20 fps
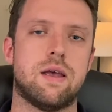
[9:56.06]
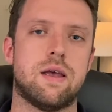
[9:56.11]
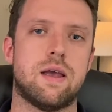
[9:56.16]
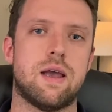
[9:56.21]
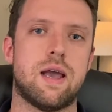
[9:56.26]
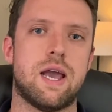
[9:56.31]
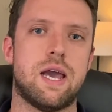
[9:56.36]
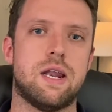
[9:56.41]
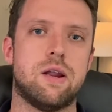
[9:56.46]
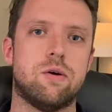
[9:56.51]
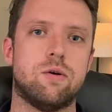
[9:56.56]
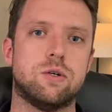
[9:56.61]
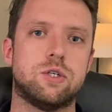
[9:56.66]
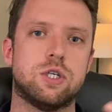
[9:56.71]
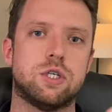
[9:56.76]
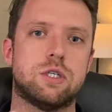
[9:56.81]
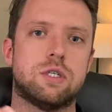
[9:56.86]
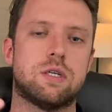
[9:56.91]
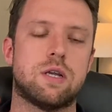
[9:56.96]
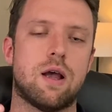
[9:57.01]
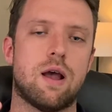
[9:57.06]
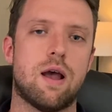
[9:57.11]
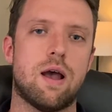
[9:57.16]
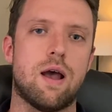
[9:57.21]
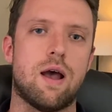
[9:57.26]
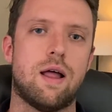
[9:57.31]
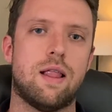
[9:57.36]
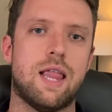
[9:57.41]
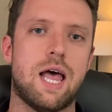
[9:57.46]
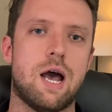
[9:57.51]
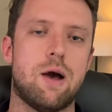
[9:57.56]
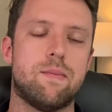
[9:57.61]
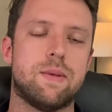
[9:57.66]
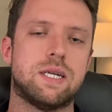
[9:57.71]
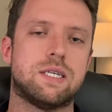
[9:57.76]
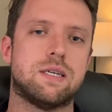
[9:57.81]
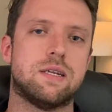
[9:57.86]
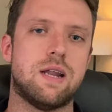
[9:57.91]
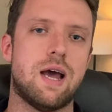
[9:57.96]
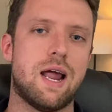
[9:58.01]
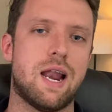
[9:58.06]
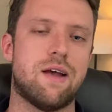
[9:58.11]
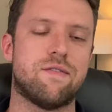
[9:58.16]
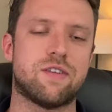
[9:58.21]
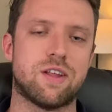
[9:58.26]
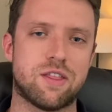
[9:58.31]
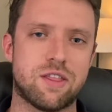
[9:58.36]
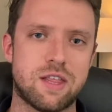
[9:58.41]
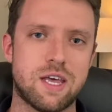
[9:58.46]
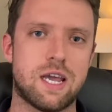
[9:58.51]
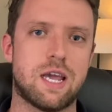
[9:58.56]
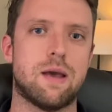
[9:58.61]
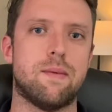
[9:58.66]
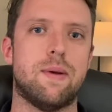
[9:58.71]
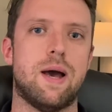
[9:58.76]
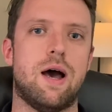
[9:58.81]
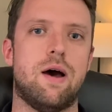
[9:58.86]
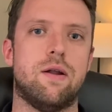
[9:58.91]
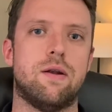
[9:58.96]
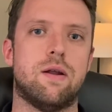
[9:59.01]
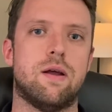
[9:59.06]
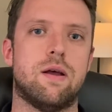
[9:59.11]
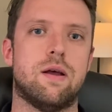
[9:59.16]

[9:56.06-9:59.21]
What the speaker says: it would just allow me to not have to think about